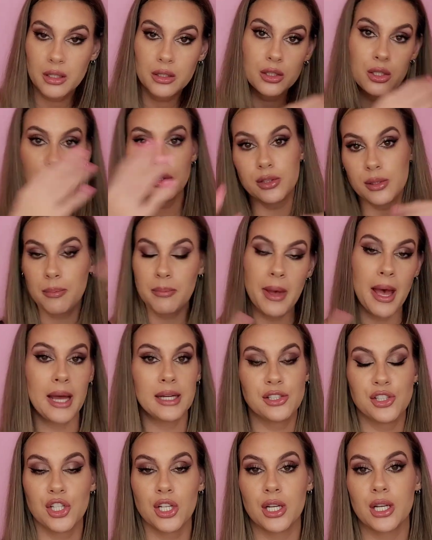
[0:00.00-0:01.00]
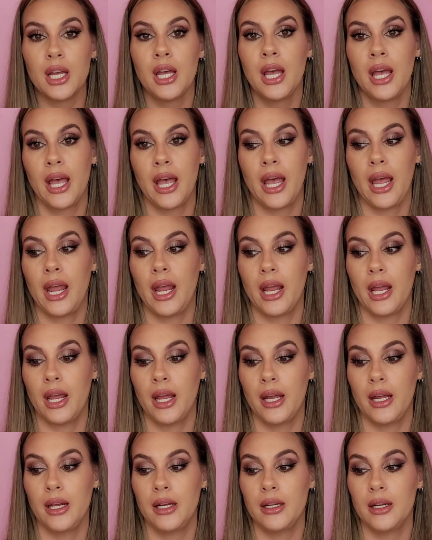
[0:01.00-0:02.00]
do some magic
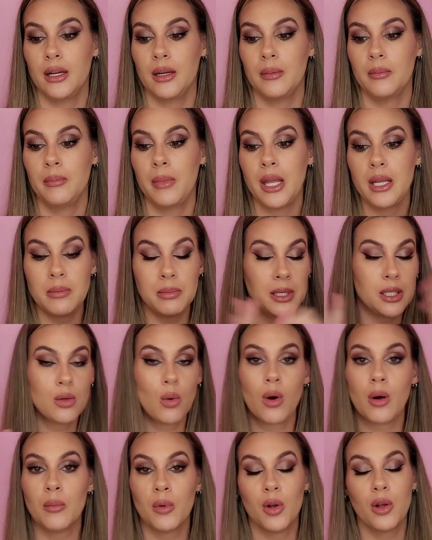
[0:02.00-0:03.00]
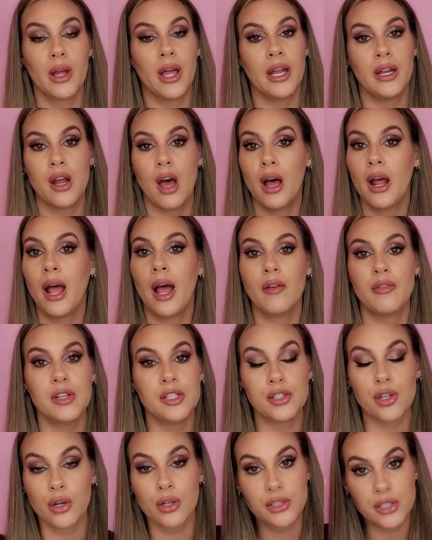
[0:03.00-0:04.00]
and make me normal and not have
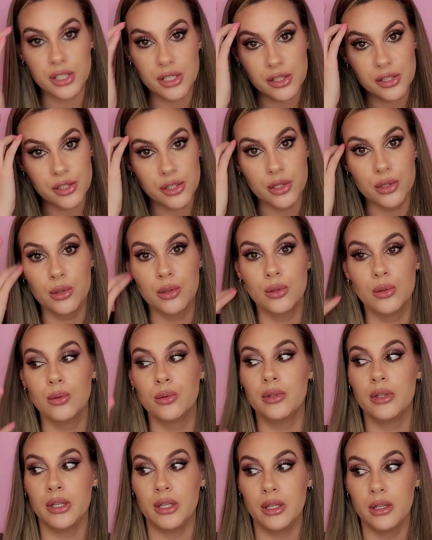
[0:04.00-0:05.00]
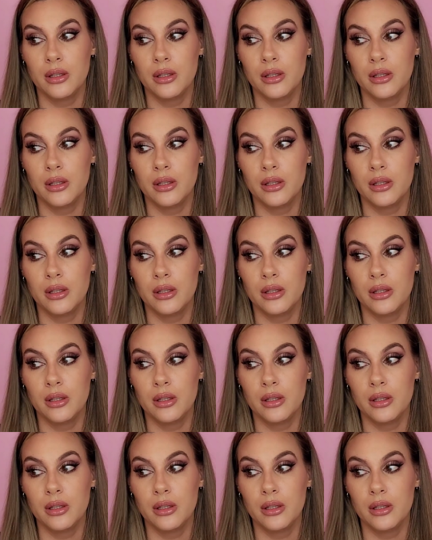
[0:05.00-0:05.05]
these urges to